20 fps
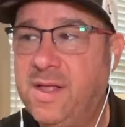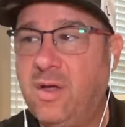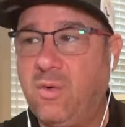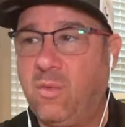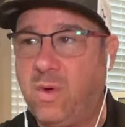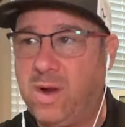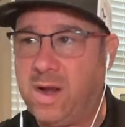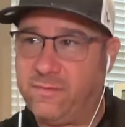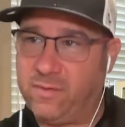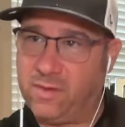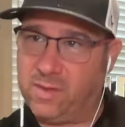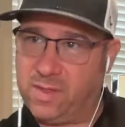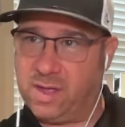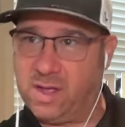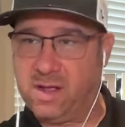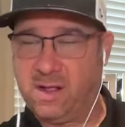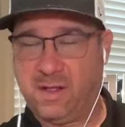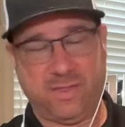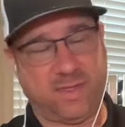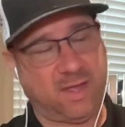whatever
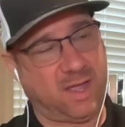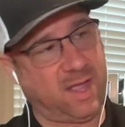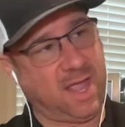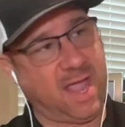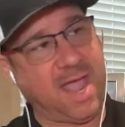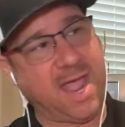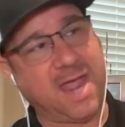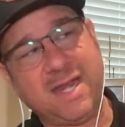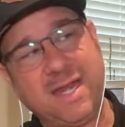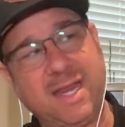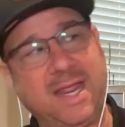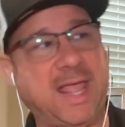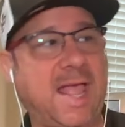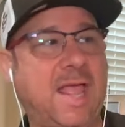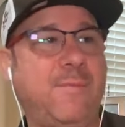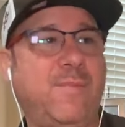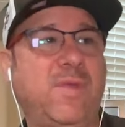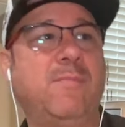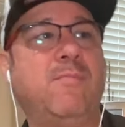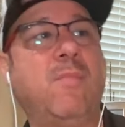the end
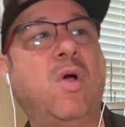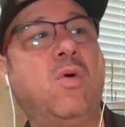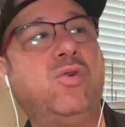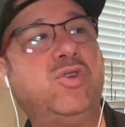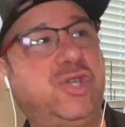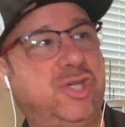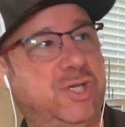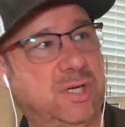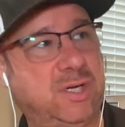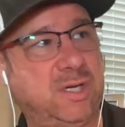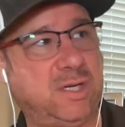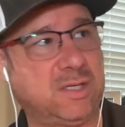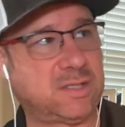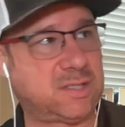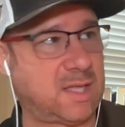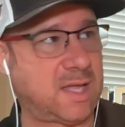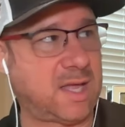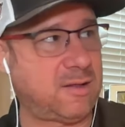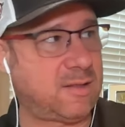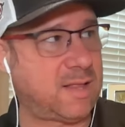game emotion is
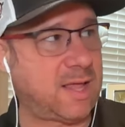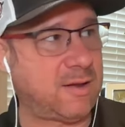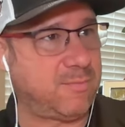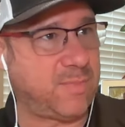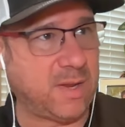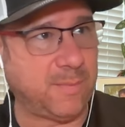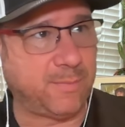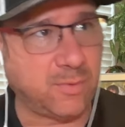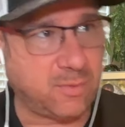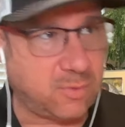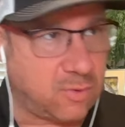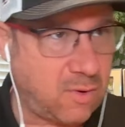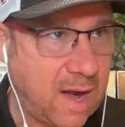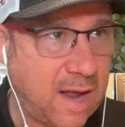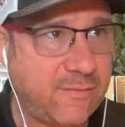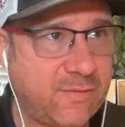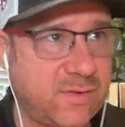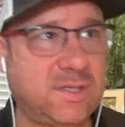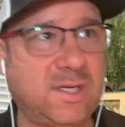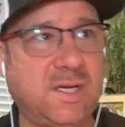that people
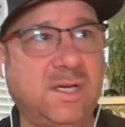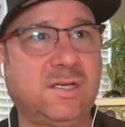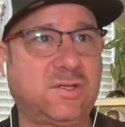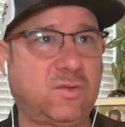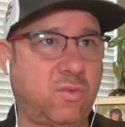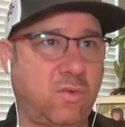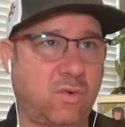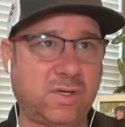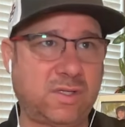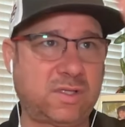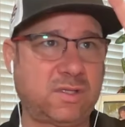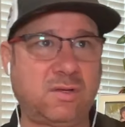gravitate towards,